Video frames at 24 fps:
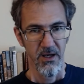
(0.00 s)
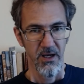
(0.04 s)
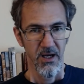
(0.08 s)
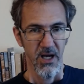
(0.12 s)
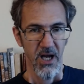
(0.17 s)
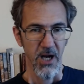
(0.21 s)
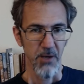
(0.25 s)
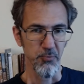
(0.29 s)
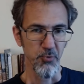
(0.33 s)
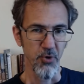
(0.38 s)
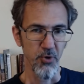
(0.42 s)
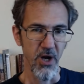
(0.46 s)

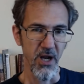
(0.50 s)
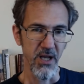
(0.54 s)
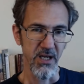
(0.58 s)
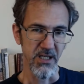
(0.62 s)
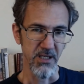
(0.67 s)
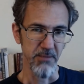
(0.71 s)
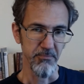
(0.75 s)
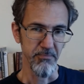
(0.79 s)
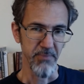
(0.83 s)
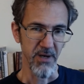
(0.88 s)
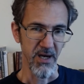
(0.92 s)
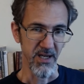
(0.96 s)
I'm riding a
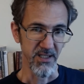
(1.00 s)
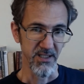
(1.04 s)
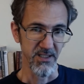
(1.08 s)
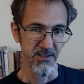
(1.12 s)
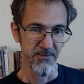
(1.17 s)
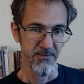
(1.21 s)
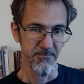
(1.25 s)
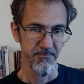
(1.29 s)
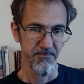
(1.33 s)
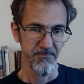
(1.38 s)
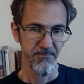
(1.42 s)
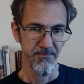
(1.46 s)
bike.
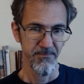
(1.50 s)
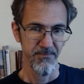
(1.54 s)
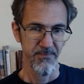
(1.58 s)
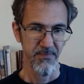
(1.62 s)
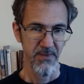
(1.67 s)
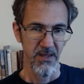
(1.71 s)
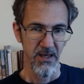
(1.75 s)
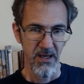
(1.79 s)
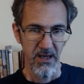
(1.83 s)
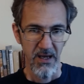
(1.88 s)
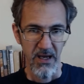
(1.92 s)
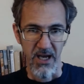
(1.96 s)

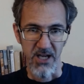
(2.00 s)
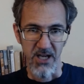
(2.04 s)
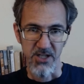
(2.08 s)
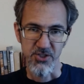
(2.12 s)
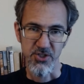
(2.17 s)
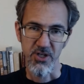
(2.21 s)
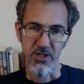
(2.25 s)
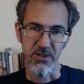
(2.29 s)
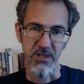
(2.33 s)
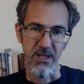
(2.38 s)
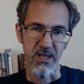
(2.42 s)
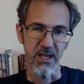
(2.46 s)
I
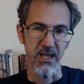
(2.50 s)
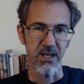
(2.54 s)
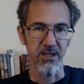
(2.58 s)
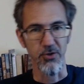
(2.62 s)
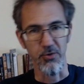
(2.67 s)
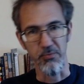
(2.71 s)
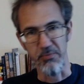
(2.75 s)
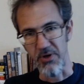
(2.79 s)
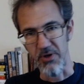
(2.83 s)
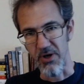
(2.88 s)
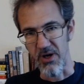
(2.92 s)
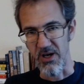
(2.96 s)
turn the
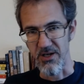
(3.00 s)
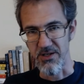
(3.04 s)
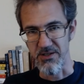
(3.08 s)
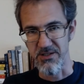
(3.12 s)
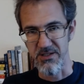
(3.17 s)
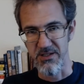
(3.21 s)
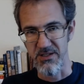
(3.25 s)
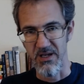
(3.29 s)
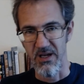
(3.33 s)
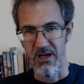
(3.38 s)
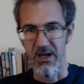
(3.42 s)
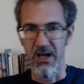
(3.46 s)
handlebars.